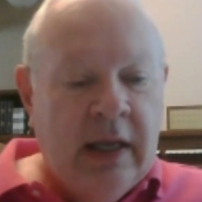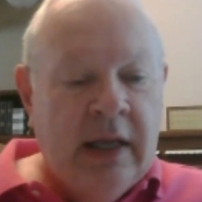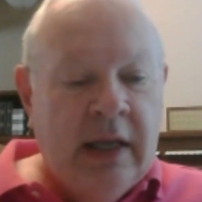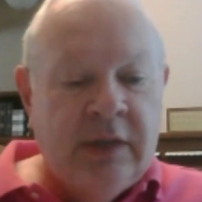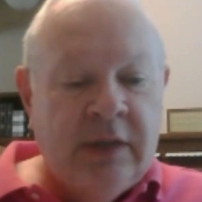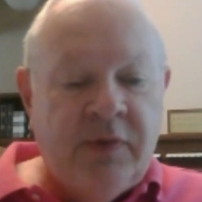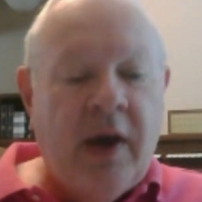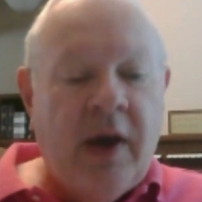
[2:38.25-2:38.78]

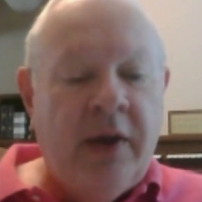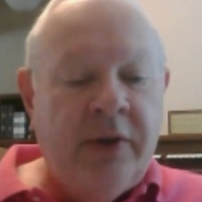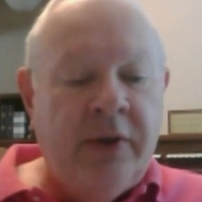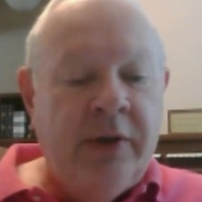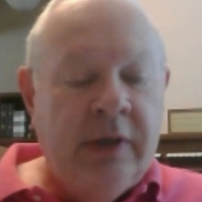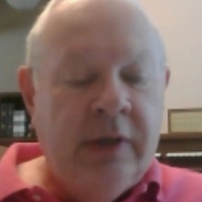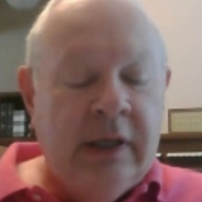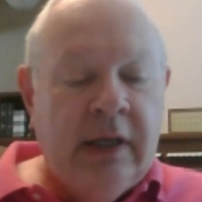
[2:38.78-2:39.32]
His
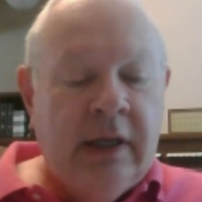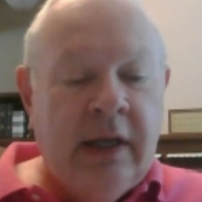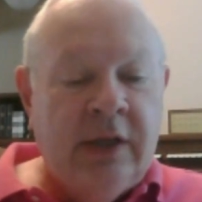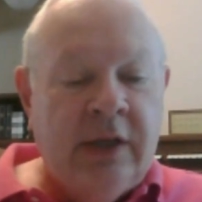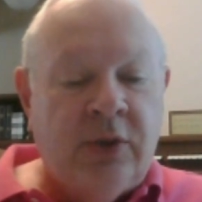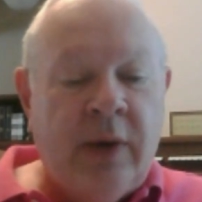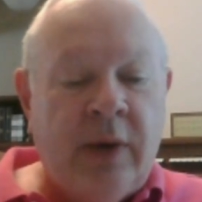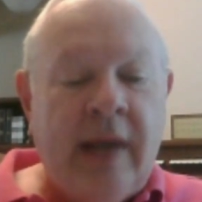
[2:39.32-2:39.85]
father, his
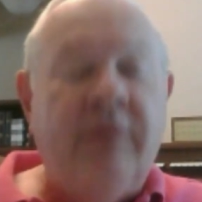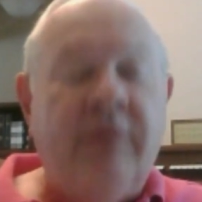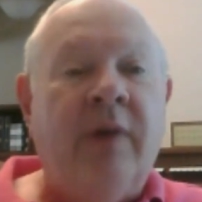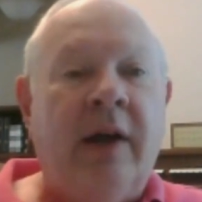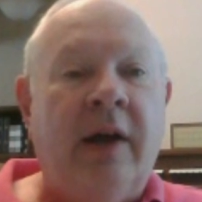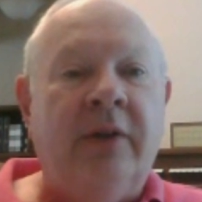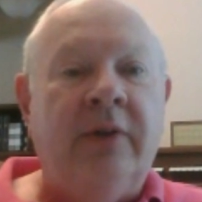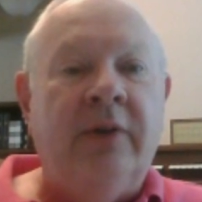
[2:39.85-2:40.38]

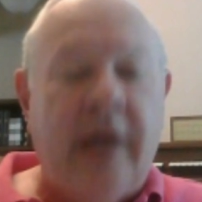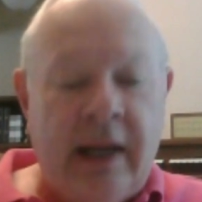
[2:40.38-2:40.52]
grandfather,